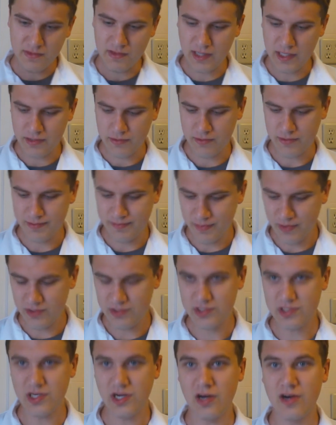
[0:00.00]
Like with
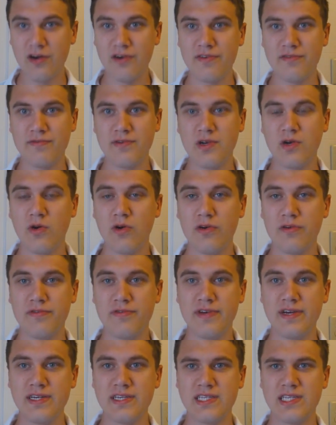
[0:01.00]
most of our gore
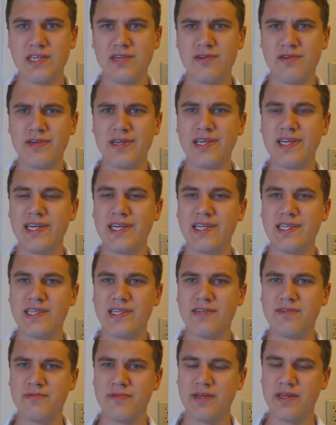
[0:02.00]
fics, there really
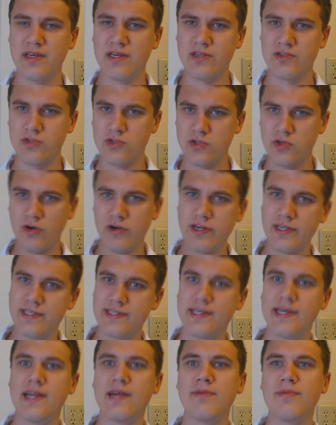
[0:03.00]
isn't really a story
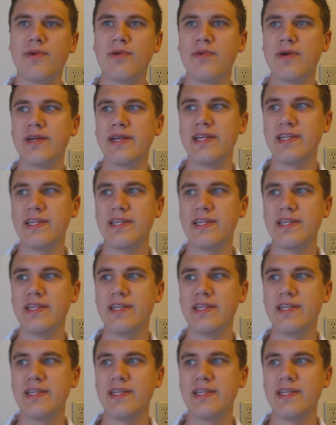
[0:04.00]
set up on one.